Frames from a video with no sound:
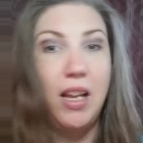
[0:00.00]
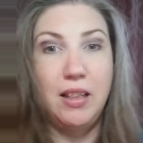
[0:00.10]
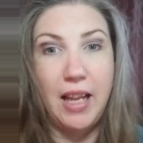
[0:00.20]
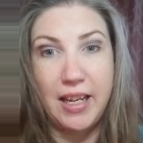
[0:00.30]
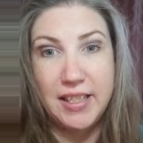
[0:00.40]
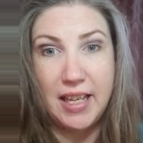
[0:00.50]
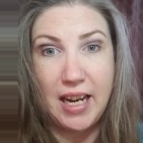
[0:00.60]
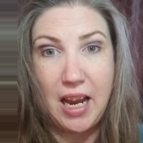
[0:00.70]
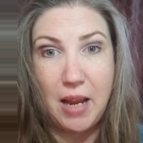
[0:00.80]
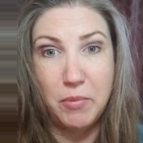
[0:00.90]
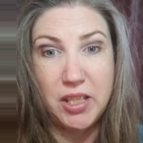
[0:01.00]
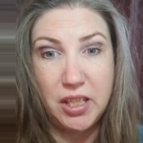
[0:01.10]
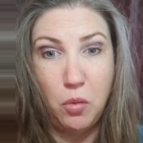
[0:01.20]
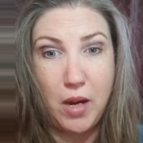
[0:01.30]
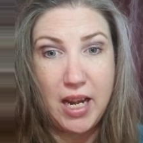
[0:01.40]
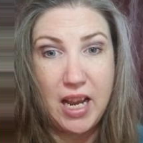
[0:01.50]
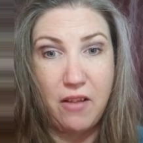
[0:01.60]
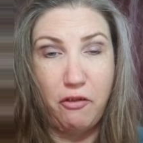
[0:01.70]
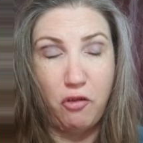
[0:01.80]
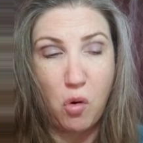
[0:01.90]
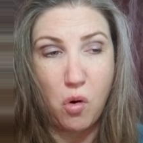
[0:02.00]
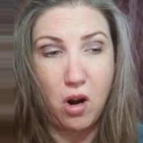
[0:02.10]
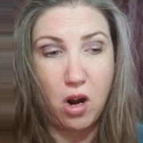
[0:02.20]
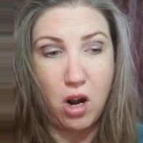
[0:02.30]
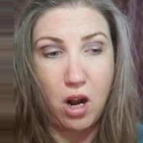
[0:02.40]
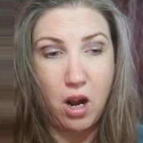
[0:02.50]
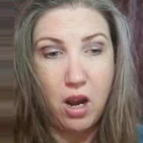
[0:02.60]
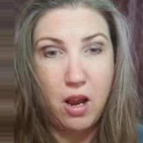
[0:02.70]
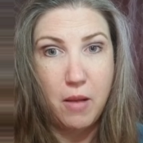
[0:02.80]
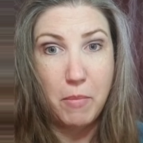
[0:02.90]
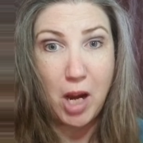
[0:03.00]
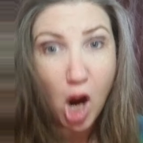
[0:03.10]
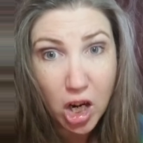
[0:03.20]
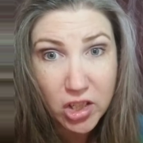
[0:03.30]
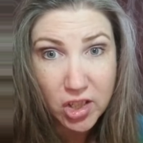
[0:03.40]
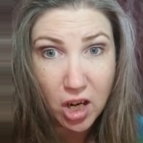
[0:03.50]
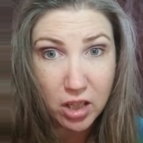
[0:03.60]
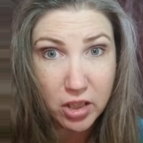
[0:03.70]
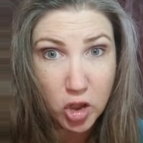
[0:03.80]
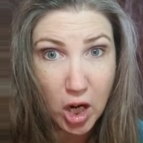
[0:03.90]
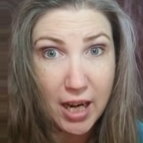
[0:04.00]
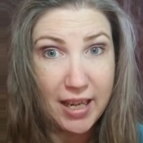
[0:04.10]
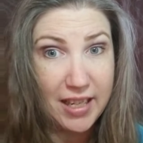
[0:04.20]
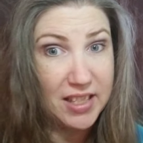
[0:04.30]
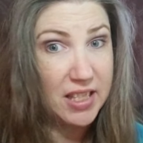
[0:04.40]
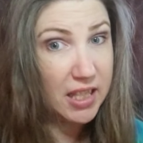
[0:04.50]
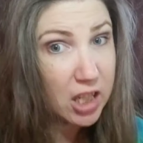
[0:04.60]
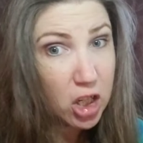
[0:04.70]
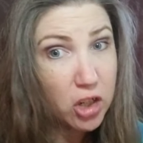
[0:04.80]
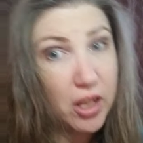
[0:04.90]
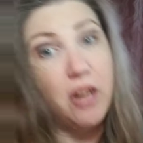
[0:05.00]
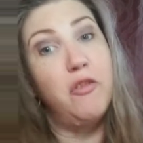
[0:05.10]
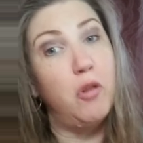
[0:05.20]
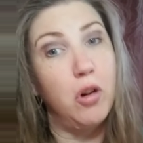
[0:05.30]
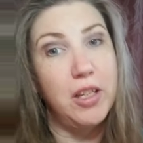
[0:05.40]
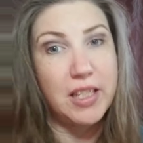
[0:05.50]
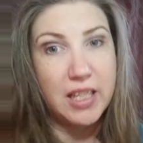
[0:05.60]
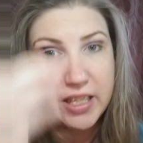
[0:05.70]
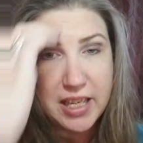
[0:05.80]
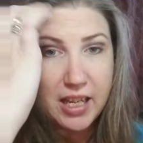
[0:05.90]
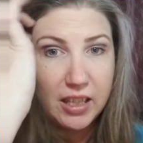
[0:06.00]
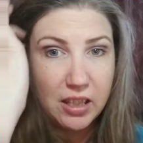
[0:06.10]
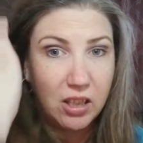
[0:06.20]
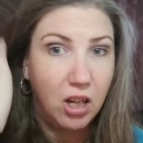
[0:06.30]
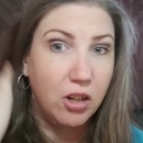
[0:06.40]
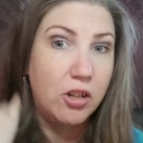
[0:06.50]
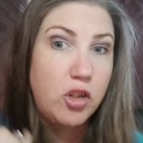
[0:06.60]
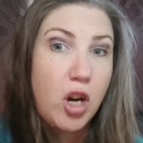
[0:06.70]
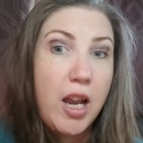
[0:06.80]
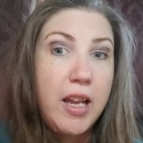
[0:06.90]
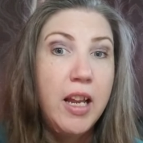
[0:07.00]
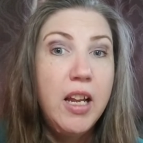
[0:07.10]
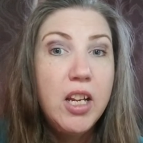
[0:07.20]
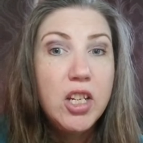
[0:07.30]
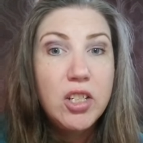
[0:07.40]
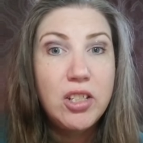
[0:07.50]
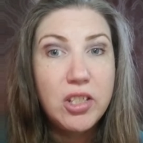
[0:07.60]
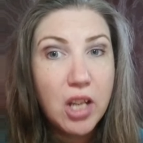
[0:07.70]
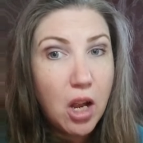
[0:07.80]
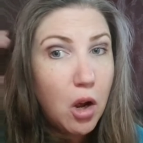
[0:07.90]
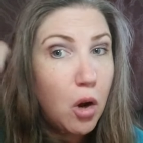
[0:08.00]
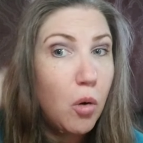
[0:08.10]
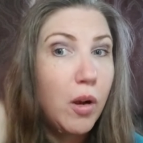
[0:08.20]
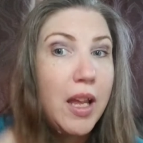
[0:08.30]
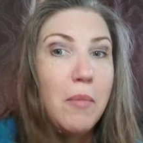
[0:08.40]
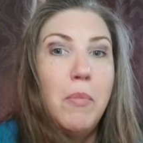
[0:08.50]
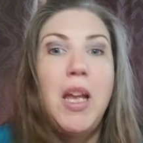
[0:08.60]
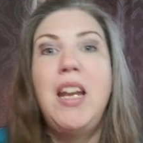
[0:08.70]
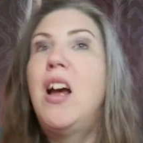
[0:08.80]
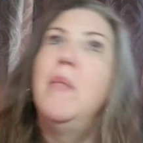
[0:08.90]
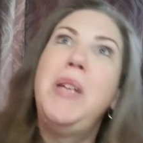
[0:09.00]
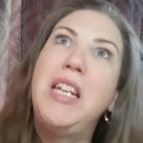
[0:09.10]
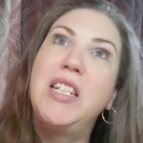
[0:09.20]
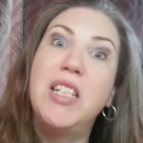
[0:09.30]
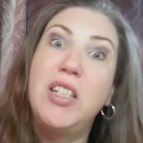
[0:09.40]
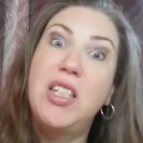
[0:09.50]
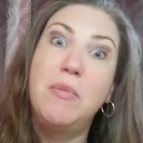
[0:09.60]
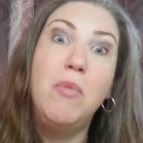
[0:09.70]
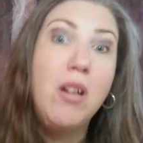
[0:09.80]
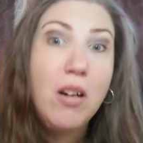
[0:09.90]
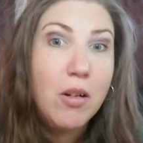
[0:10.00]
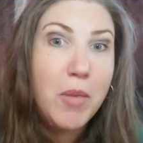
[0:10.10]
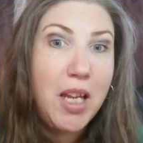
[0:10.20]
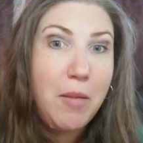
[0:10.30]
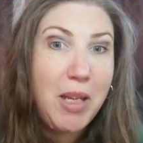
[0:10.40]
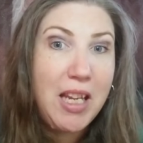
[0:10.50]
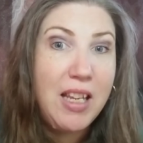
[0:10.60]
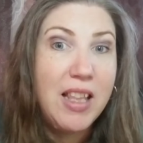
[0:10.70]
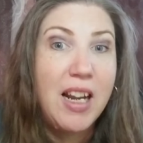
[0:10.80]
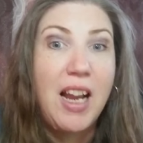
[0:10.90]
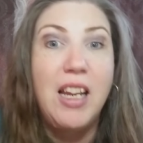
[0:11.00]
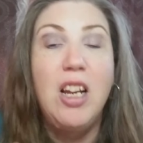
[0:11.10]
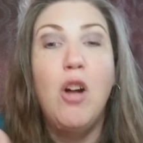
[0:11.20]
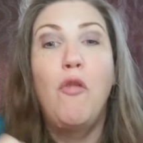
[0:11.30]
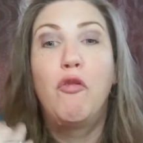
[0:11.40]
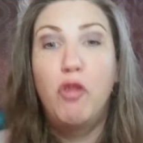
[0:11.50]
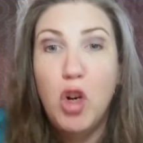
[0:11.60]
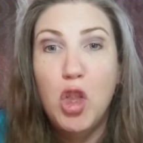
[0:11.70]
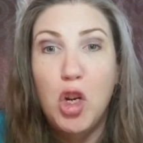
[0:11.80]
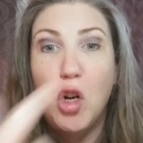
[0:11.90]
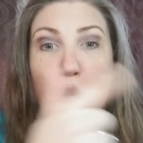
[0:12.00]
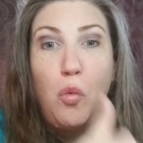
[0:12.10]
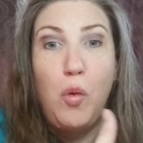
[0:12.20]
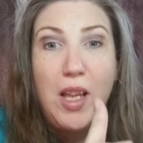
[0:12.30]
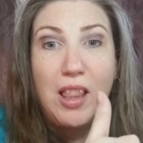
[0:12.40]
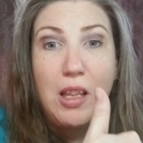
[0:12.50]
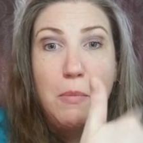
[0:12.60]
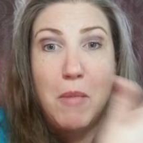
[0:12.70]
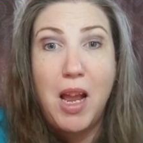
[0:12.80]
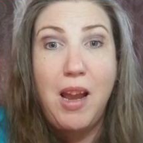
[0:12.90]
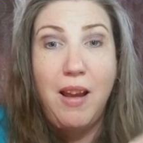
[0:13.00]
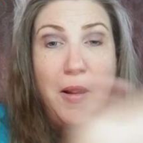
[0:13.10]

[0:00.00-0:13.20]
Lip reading: like I said, I am still waiting for my cardstock to dry. It is thicker, therefore it's going to take a little longer to dry. So it may not be until tomorrow maybe that I can go further with my